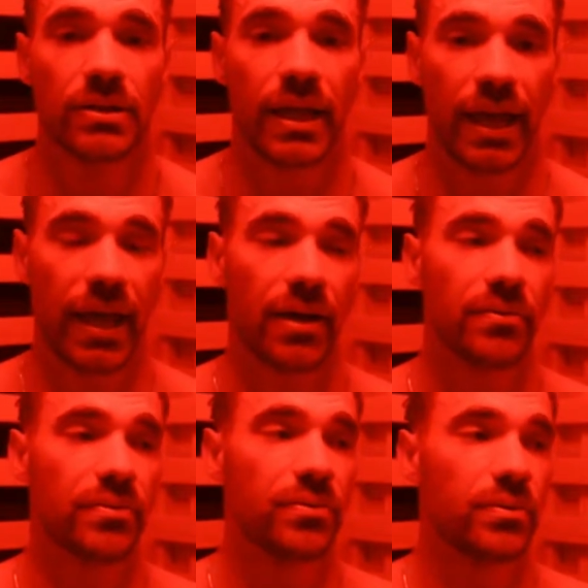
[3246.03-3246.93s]
to
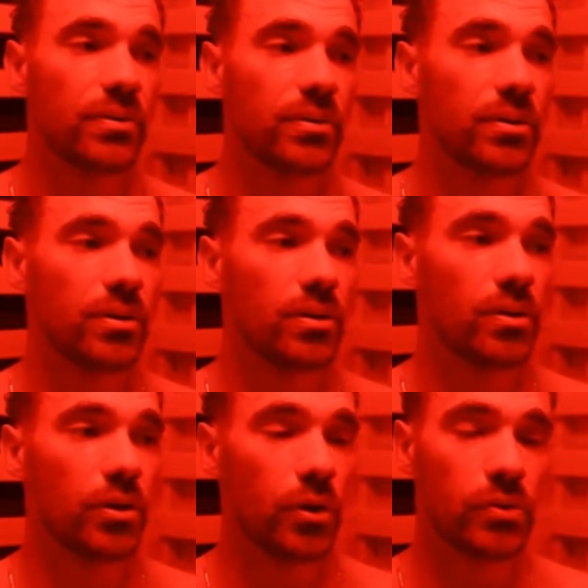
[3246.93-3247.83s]
have
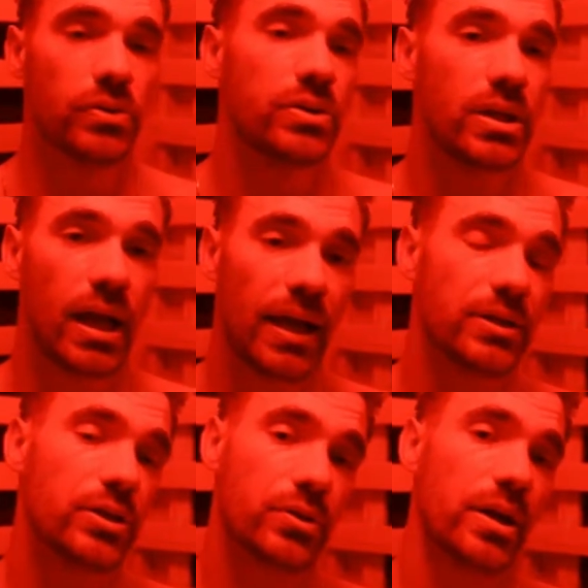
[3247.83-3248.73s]
those high
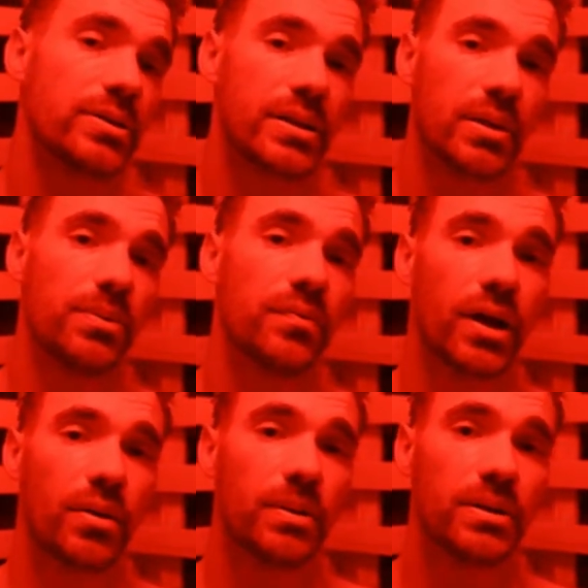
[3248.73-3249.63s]
stress type
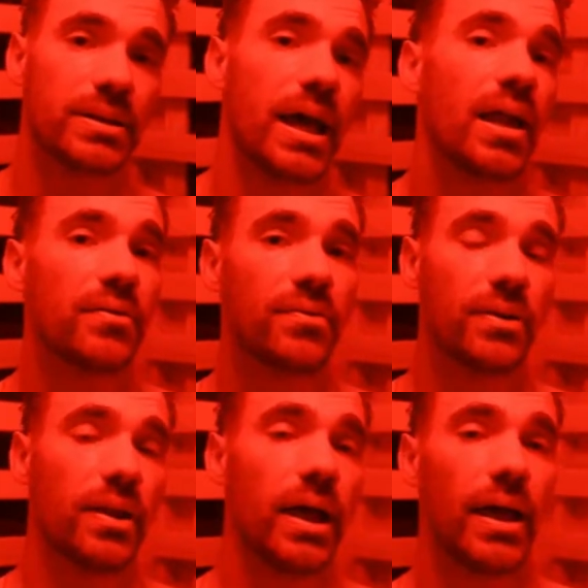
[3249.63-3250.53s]
environments not
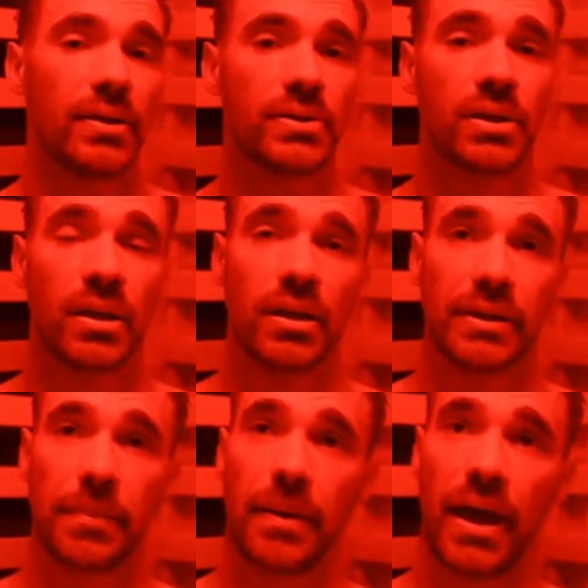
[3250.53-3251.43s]
feel as
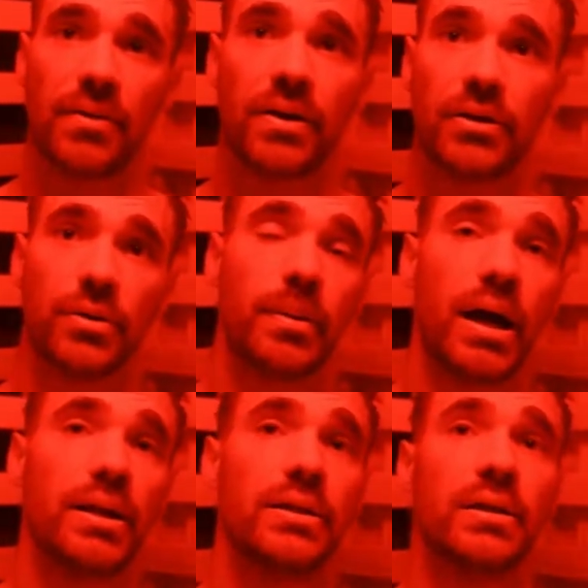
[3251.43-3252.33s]
combative on your
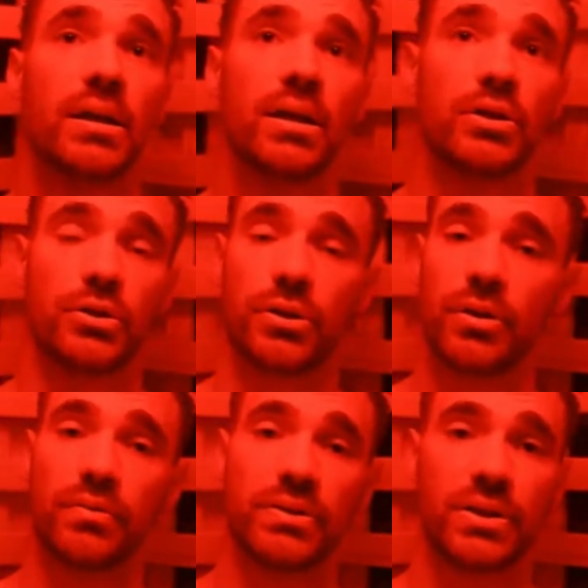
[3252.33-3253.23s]
body. Your
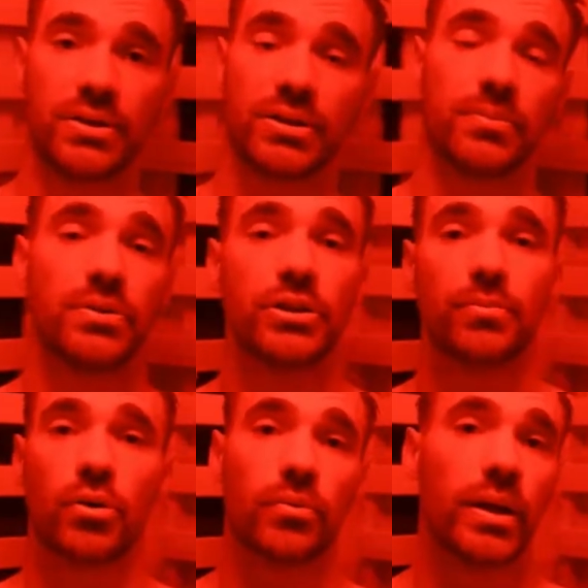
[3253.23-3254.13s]
nervous system's just
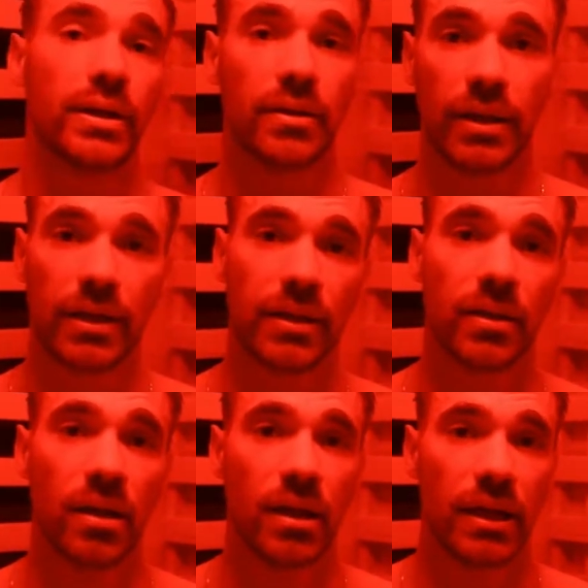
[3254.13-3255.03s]
more regulated.
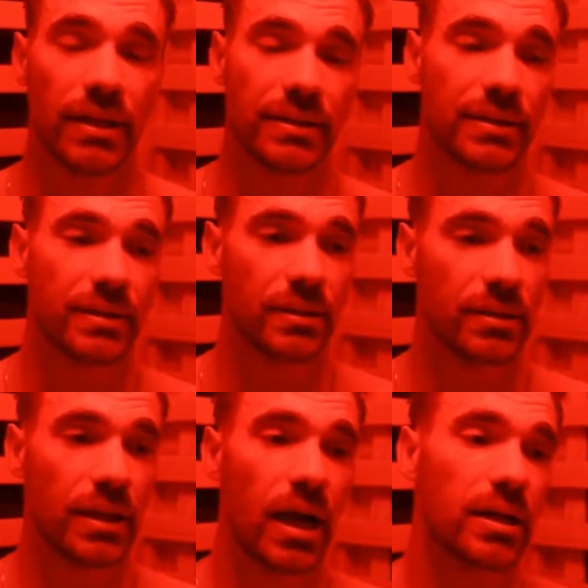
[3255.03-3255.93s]
It's
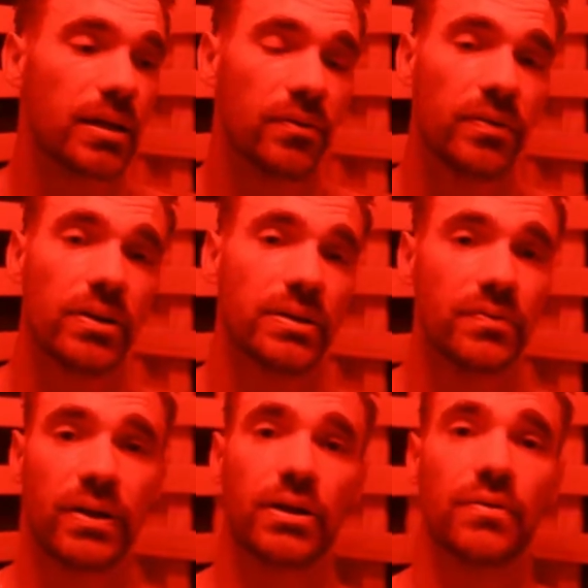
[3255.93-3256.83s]
not going to feel as
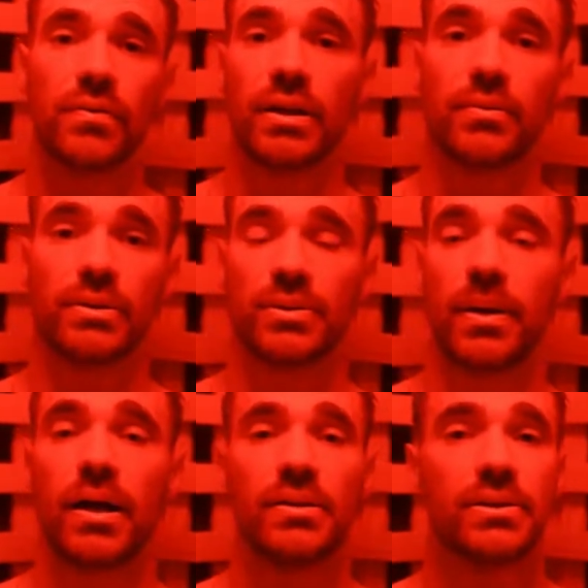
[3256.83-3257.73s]
fight or flight
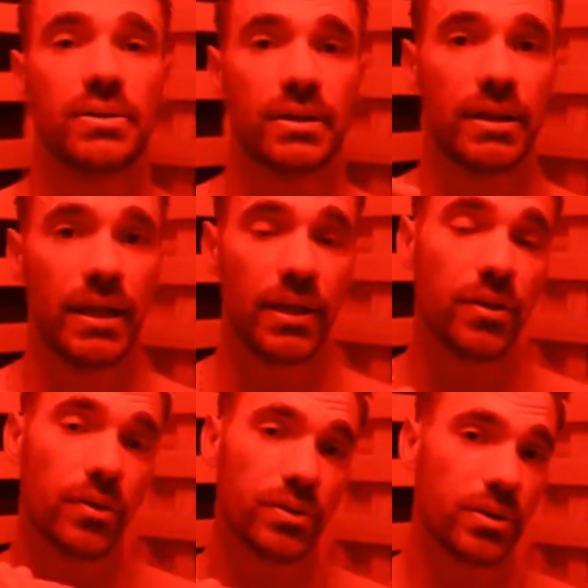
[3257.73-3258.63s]
response in
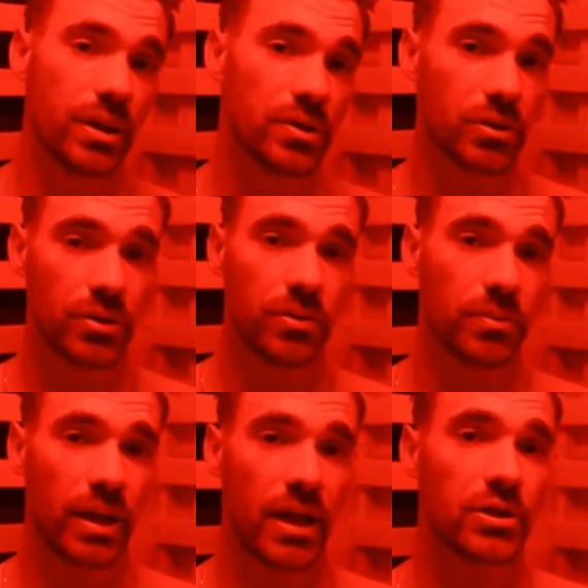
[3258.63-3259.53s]
those initial
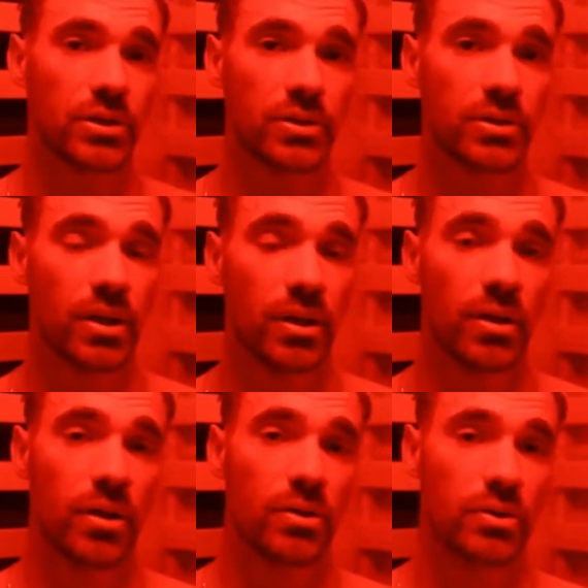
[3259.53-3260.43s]
reactions.
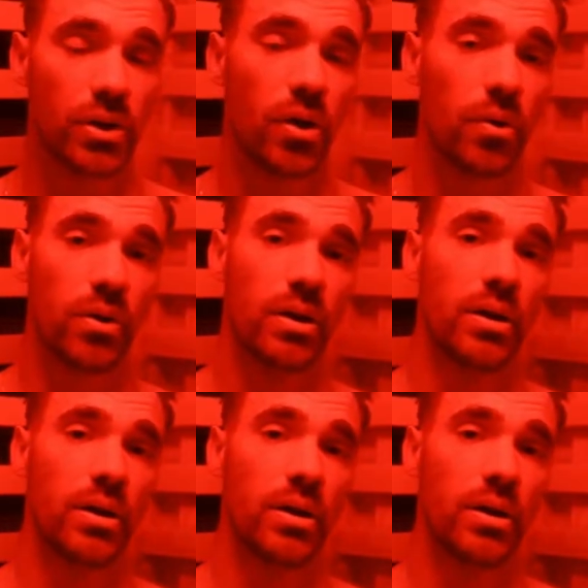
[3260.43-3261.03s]
So